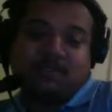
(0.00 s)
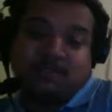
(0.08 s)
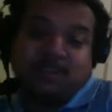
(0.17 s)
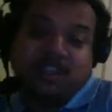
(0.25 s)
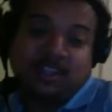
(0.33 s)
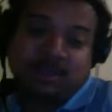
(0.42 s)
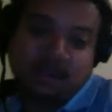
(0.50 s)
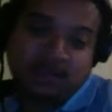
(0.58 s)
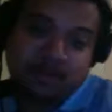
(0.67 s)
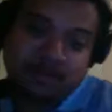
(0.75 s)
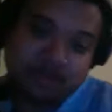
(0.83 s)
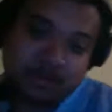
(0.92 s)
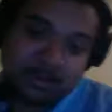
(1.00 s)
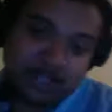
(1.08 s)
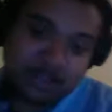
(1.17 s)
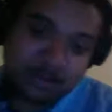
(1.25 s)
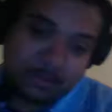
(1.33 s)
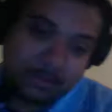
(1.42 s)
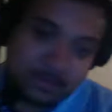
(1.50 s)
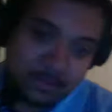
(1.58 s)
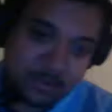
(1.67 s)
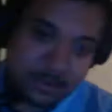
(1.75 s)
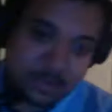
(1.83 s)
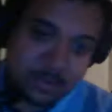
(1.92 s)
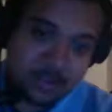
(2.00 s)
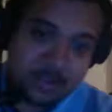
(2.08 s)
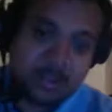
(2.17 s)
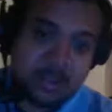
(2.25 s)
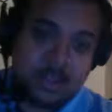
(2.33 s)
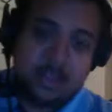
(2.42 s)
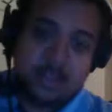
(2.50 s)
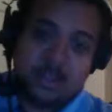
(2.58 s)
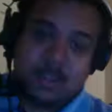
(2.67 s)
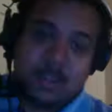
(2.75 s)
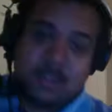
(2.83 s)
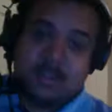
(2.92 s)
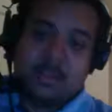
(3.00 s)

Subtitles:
I don't know. Metal Gear though. You can't front on Metal Gear.